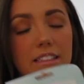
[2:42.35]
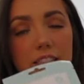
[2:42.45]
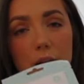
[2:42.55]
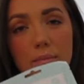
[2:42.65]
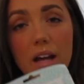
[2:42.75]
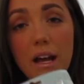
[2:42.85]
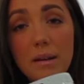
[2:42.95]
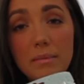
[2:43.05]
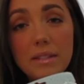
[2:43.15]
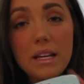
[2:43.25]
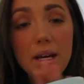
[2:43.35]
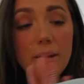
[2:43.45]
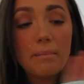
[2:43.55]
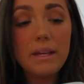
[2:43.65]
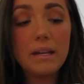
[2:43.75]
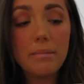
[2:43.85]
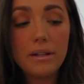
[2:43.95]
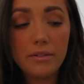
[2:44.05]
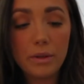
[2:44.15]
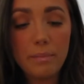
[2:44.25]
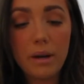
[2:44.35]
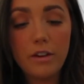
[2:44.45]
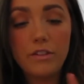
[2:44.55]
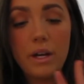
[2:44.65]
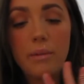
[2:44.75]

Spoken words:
sometimes be a bit of a ripoff,